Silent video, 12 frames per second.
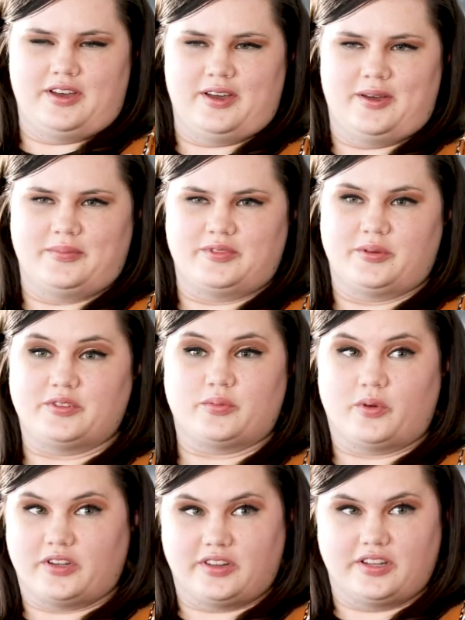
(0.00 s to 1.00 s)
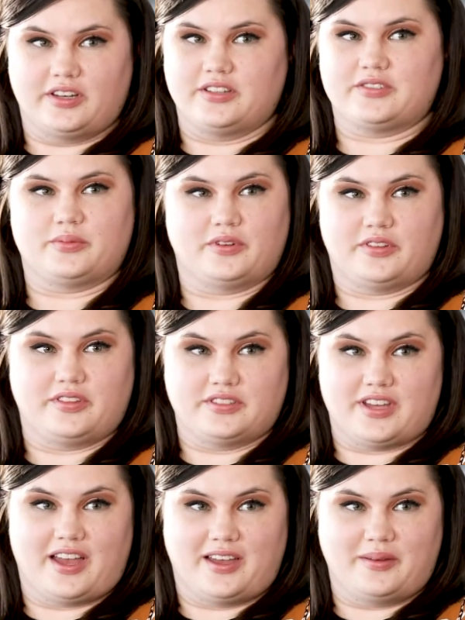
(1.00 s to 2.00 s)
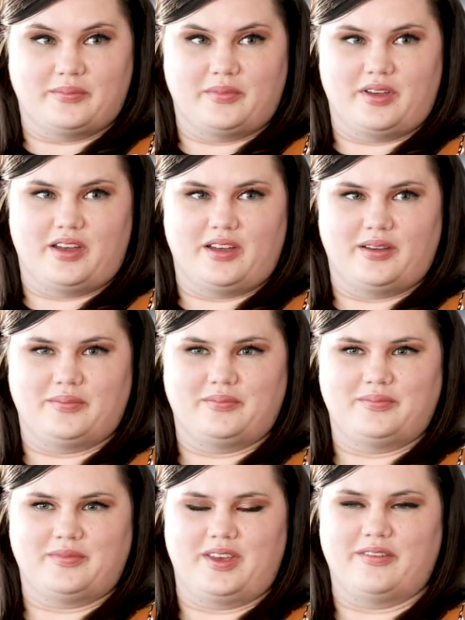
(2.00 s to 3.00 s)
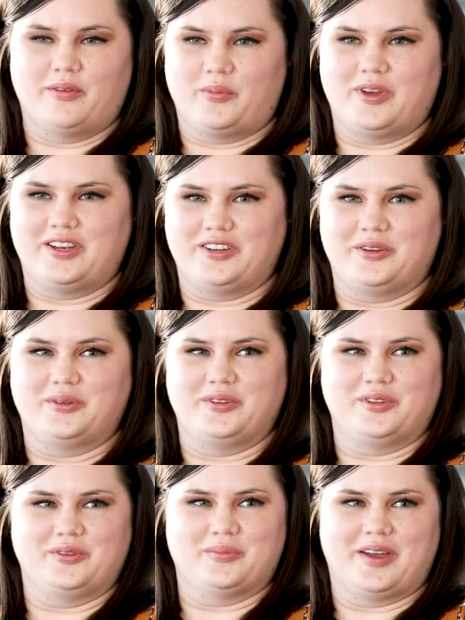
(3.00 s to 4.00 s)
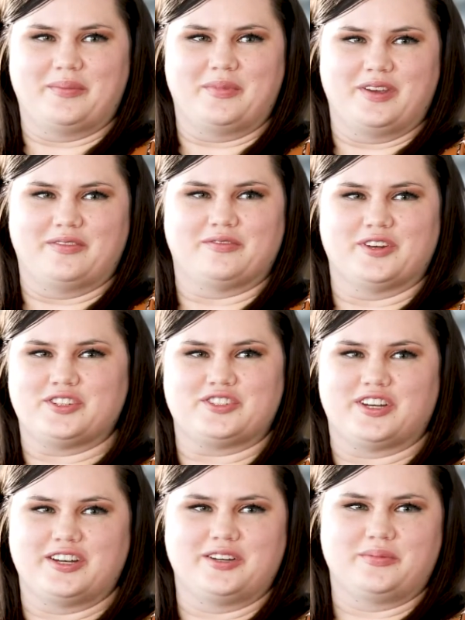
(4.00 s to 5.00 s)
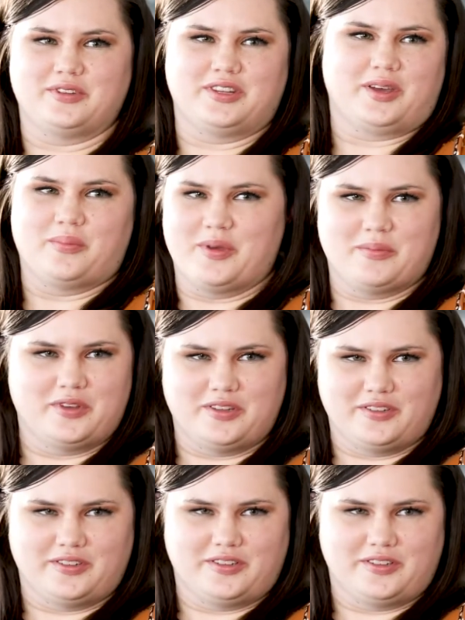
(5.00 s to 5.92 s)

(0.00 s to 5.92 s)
So it's worth it, and it's worth the time, even when you might be frustrated with the commitment